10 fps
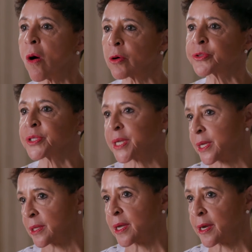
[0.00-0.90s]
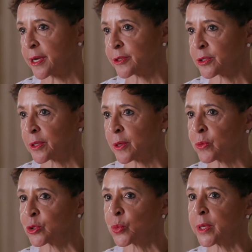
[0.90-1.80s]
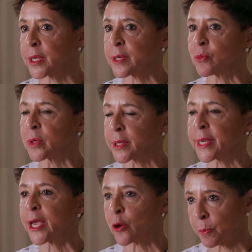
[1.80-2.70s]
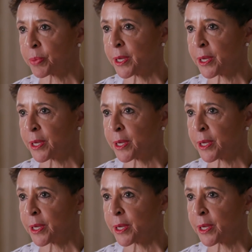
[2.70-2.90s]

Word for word: all state lines, in which we can really help